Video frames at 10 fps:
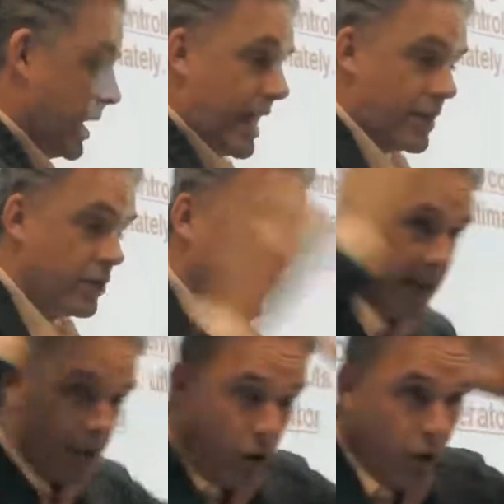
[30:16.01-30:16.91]
And you
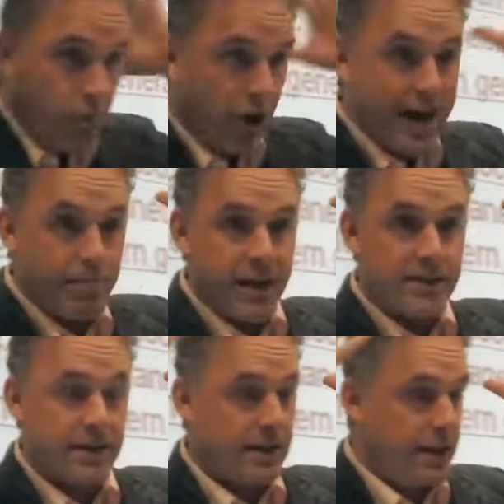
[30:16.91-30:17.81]
need the whole brain
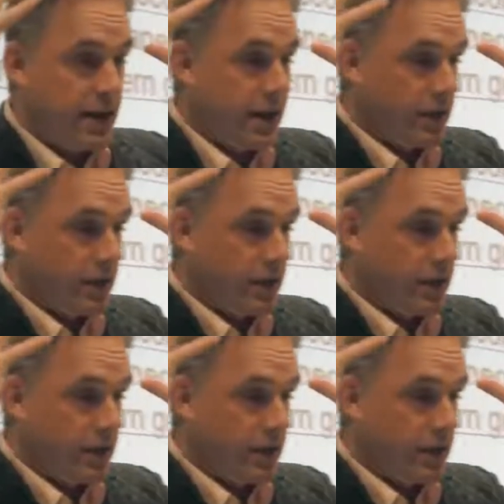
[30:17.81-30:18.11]
basically